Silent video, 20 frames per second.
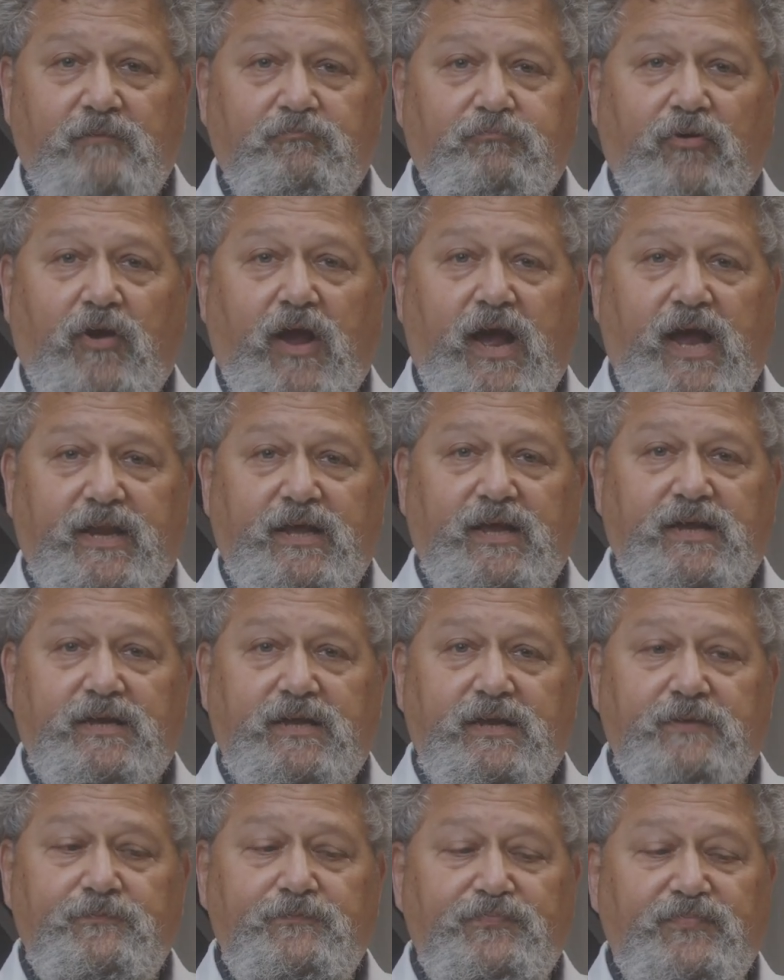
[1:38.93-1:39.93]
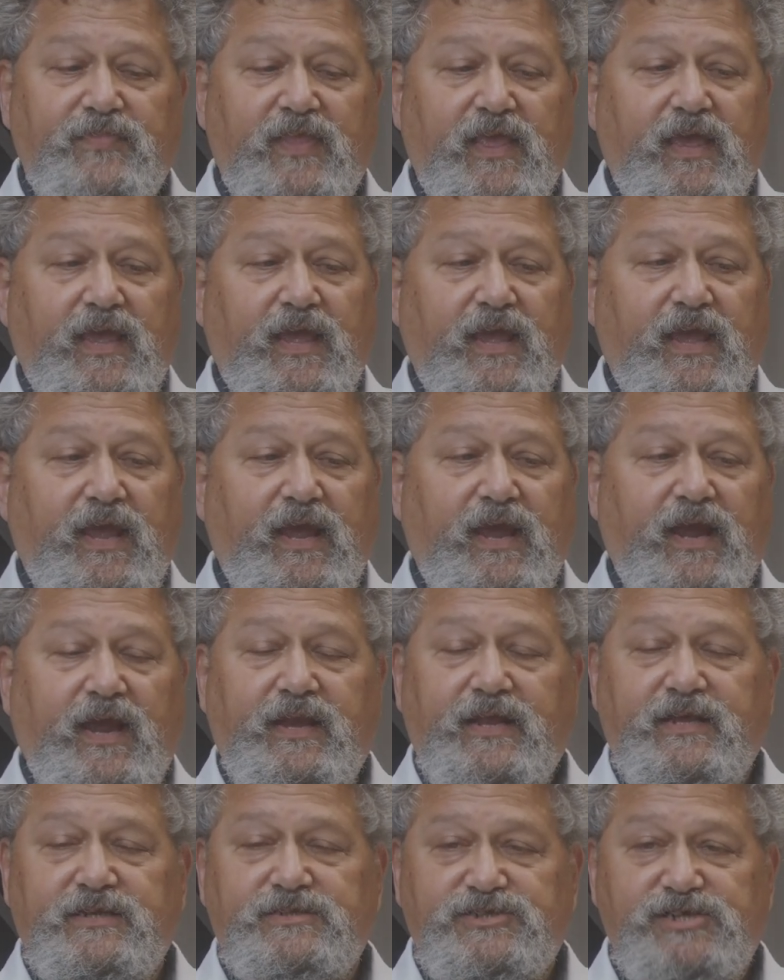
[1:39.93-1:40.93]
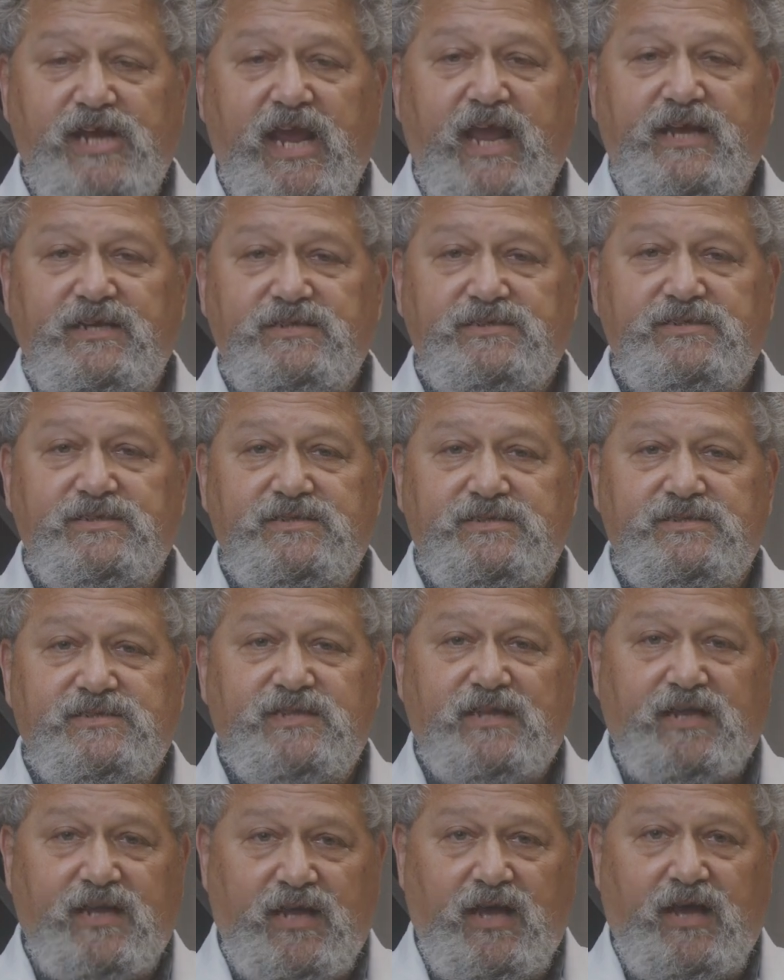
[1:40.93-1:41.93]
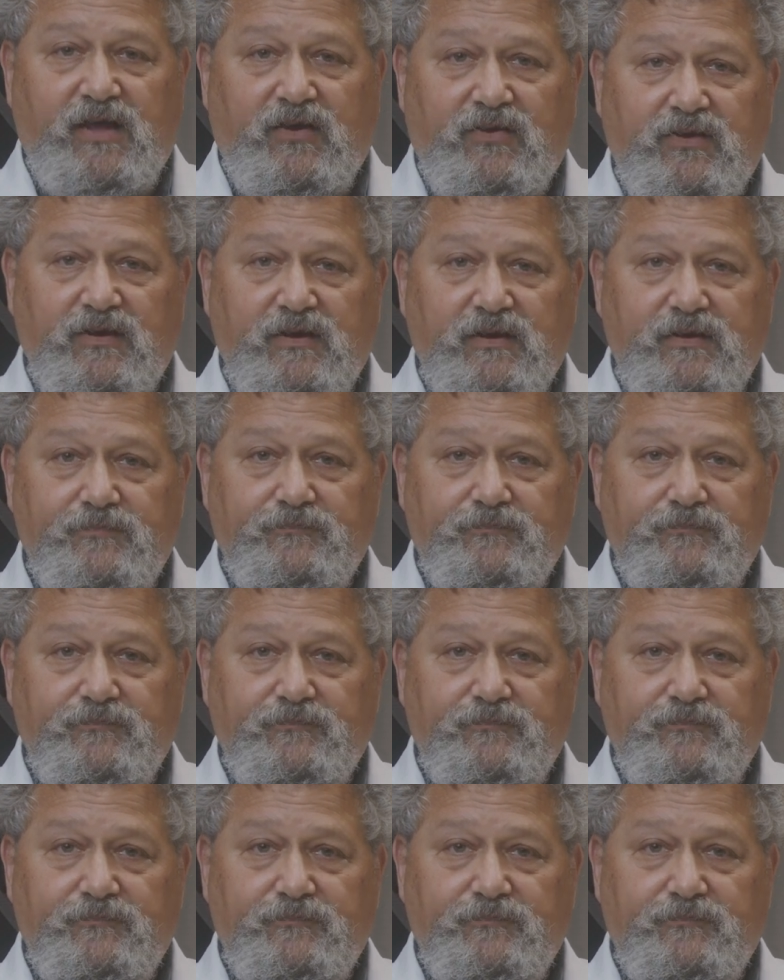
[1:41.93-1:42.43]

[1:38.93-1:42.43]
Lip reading: product, and it changes the color.